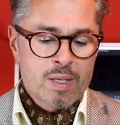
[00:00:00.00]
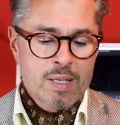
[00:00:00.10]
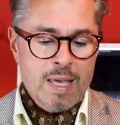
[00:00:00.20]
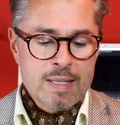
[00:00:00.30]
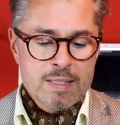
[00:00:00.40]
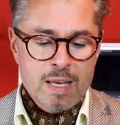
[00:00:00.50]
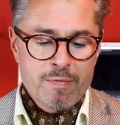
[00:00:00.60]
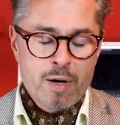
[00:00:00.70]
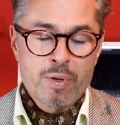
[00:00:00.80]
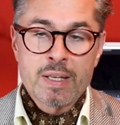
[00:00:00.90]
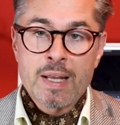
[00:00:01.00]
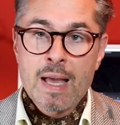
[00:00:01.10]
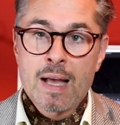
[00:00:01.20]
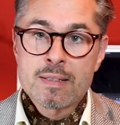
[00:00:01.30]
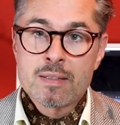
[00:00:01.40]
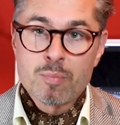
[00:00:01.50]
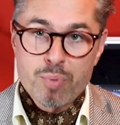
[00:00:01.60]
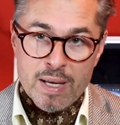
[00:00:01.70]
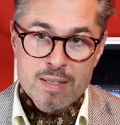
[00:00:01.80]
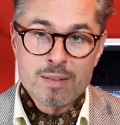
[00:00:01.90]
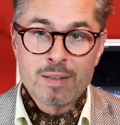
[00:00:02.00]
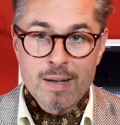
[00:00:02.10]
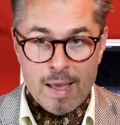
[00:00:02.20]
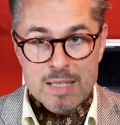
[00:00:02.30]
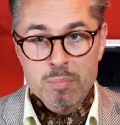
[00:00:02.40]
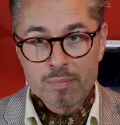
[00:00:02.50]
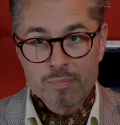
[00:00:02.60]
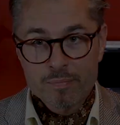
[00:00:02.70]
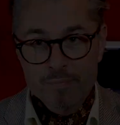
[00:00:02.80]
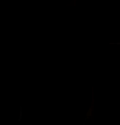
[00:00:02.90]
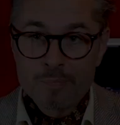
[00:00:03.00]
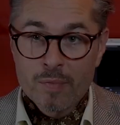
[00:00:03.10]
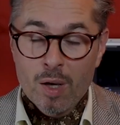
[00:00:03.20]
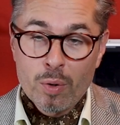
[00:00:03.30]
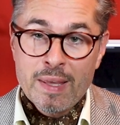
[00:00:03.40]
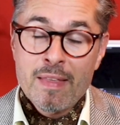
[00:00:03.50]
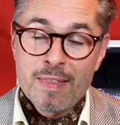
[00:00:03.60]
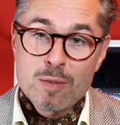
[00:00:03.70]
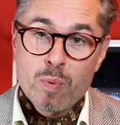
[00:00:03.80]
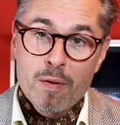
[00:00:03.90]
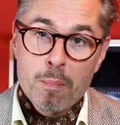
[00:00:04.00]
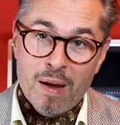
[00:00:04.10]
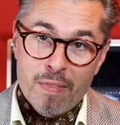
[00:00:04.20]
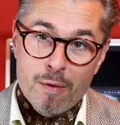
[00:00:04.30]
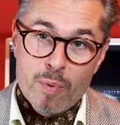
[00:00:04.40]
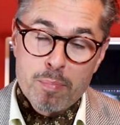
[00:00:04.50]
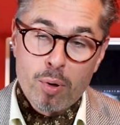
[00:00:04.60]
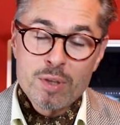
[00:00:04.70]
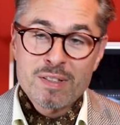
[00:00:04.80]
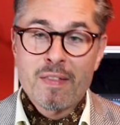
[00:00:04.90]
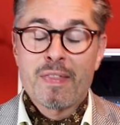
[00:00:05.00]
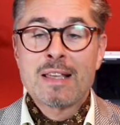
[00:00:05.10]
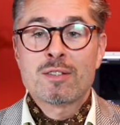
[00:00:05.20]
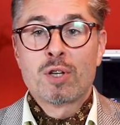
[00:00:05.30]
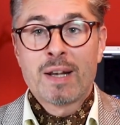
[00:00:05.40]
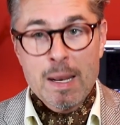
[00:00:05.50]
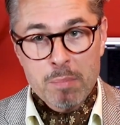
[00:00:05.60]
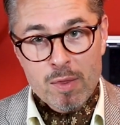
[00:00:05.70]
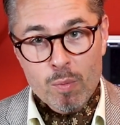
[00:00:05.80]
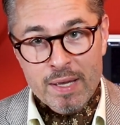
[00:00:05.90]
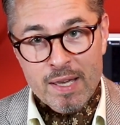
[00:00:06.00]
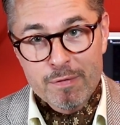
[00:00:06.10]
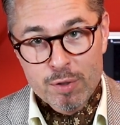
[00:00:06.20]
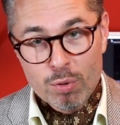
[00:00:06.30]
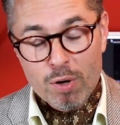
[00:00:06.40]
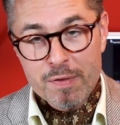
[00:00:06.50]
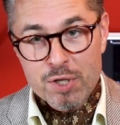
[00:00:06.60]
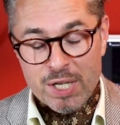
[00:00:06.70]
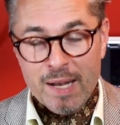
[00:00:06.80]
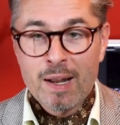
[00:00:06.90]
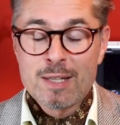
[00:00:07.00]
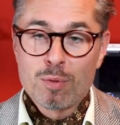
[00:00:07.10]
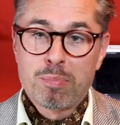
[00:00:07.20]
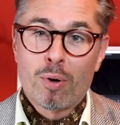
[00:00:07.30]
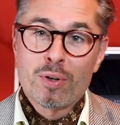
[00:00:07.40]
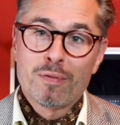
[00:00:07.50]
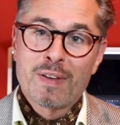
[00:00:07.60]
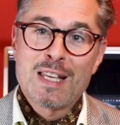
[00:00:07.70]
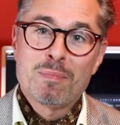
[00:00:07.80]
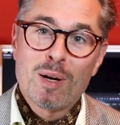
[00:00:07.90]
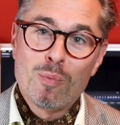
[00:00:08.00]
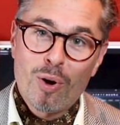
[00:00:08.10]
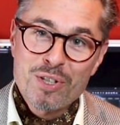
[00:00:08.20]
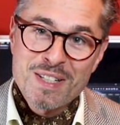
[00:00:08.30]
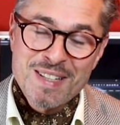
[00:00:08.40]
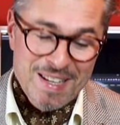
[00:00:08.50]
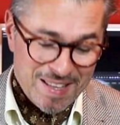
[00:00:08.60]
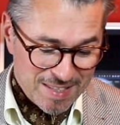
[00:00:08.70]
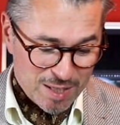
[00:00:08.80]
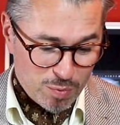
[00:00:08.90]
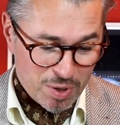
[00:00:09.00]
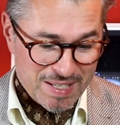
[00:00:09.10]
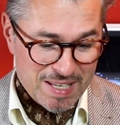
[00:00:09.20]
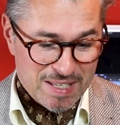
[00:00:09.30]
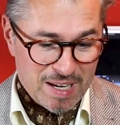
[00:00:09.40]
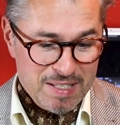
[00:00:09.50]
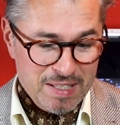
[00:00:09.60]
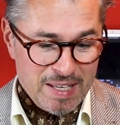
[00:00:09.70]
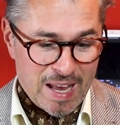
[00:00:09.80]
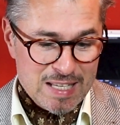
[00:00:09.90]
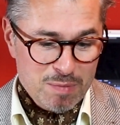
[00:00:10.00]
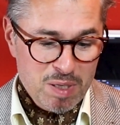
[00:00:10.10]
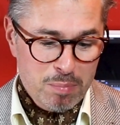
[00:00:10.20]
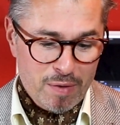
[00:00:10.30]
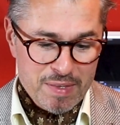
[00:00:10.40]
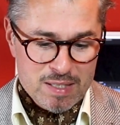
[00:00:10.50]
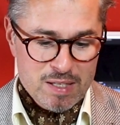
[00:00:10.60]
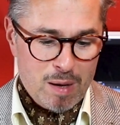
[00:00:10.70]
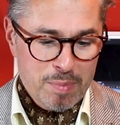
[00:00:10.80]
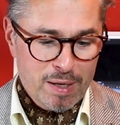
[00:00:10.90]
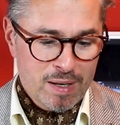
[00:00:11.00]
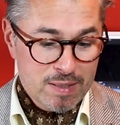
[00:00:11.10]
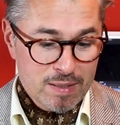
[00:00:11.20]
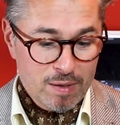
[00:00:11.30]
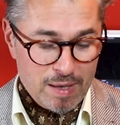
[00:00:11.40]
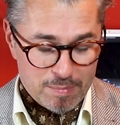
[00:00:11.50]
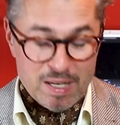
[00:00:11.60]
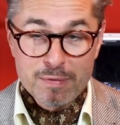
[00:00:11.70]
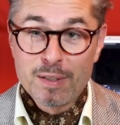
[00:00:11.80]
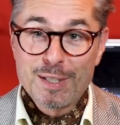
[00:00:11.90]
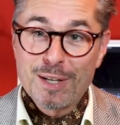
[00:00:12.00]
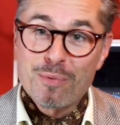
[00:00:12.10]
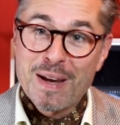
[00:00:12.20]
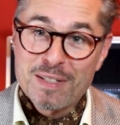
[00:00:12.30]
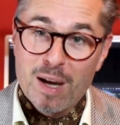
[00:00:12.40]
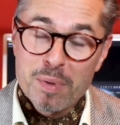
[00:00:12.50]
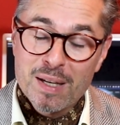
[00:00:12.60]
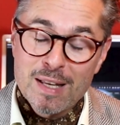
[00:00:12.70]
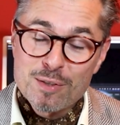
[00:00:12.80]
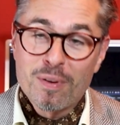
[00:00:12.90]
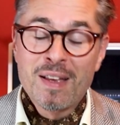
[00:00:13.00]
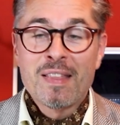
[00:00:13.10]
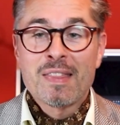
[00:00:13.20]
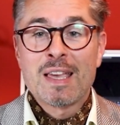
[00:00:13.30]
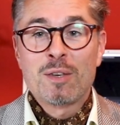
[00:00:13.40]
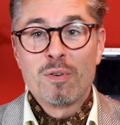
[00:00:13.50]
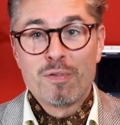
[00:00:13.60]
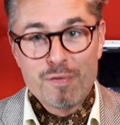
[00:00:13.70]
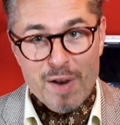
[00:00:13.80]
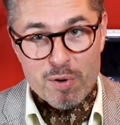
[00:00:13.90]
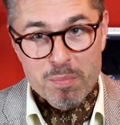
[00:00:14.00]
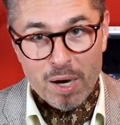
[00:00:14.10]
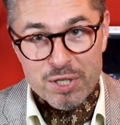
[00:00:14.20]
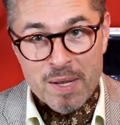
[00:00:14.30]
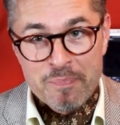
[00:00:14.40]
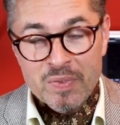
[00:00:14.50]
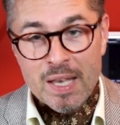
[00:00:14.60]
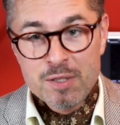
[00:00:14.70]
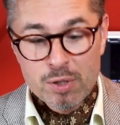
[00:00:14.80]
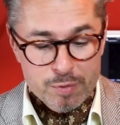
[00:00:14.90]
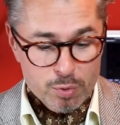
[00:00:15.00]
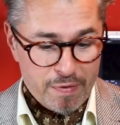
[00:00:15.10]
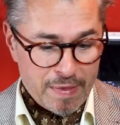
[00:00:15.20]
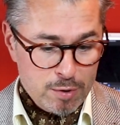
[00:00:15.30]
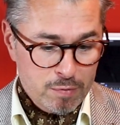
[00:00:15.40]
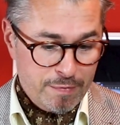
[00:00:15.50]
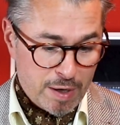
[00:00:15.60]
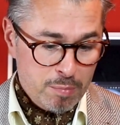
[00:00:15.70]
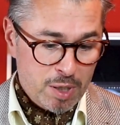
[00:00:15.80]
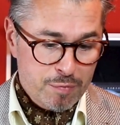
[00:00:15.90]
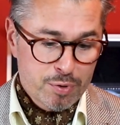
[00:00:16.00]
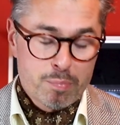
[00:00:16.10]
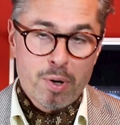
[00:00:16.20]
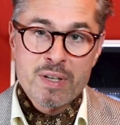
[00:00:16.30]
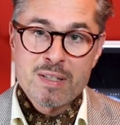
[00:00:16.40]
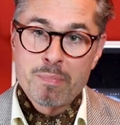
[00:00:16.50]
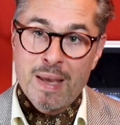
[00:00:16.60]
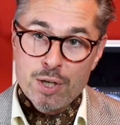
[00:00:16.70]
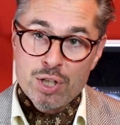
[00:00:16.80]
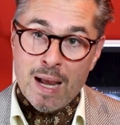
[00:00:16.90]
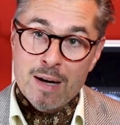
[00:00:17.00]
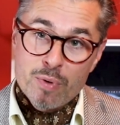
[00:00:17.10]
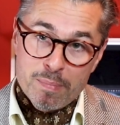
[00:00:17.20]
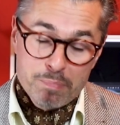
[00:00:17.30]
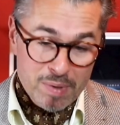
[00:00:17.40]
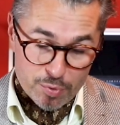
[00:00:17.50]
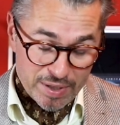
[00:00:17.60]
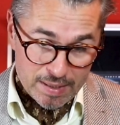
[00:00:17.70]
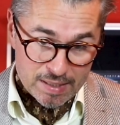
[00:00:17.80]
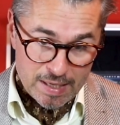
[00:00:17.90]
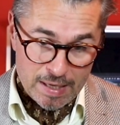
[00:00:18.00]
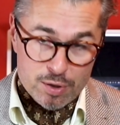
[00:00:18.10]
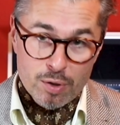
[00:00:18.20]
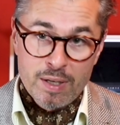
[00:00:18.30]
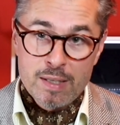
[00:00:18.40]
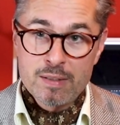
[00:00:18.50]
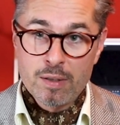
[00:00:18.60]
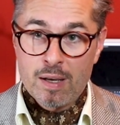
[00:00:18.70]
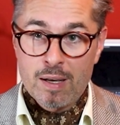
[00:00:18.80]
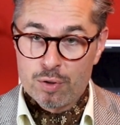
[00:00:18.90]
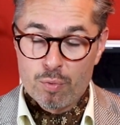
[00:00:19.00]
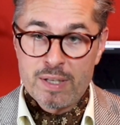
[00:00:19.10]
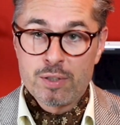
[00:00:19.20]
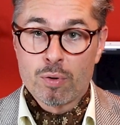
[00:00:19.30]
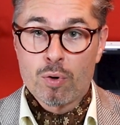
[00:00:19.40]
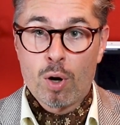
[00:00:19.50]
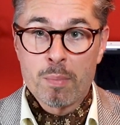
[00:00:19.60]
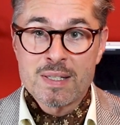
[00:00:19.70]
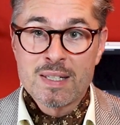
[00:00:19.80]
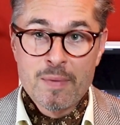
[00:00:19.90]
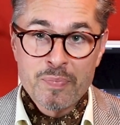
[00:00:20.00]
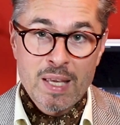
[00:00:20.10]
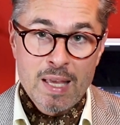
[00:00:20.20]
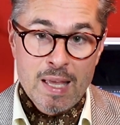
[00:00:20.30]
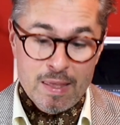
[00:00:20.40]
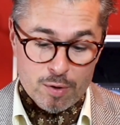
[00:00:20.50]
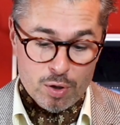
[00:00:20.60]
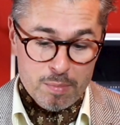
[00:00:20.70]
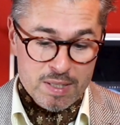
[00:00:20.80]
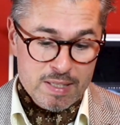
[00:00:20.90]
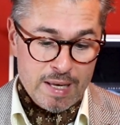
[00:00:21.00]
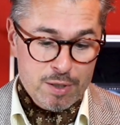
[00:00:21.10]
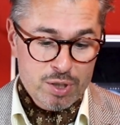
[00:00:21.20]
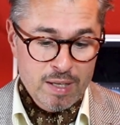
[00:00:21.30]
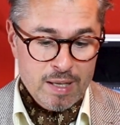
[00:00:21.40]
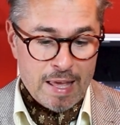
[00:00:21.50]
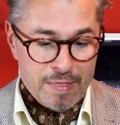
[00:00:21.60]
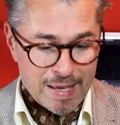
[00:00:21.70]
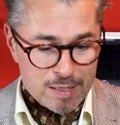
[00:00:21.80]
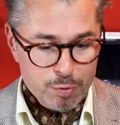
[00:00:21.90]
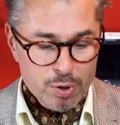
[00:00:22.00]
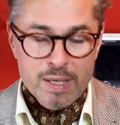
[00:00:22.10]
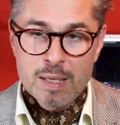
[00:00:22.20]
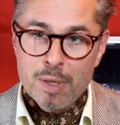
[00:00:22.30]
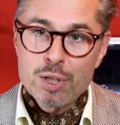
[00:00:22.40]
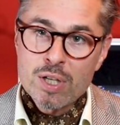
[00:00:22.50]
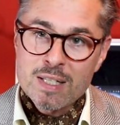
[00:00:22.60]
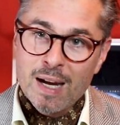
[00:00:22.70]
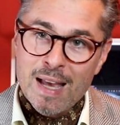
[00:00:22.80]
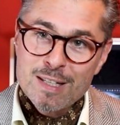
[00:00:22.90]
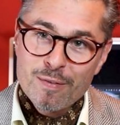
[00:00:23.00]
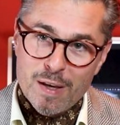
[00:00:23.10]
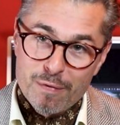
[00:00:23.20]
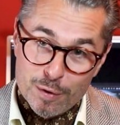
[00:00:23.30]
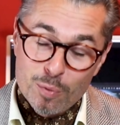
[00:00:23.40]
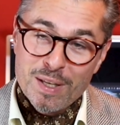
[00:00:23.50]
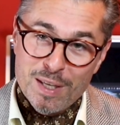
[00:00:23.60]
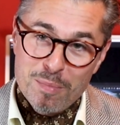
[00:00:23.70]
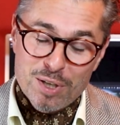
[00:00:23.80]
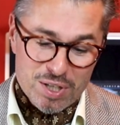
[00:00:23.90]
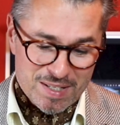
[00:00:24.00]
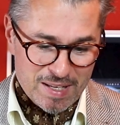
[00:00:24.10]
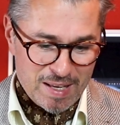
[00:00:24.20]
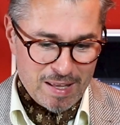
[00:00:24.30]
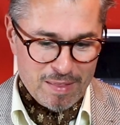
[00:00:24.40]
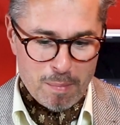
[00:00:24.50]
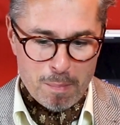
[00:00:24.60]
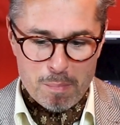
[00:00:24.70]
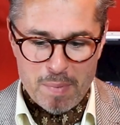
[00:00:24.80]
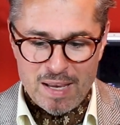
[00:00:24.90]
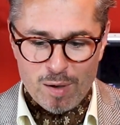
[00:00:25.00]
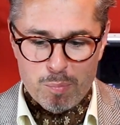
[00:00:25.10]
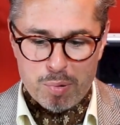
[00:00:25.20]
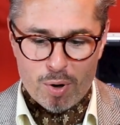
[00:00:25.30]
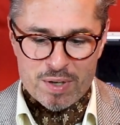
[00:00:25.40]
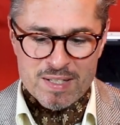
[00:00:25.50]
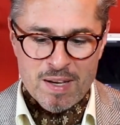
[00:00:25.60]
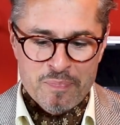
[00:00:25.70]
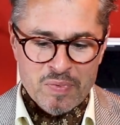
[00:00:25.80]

against a very enhanced bracelet clasp. Okay, these were my 3 points. Thanks to Glenn, by the way, a viewer of the channel and supporter of Caseback Watches. This was his idea. He asked me about this topic, and it's definitely a great topic, Glenn, so thank you very much. And dear viewer, thank you very much for your participation. I'm really keen to read your comments in the comment section. And thanks for your images. I had a few images in the mailbox.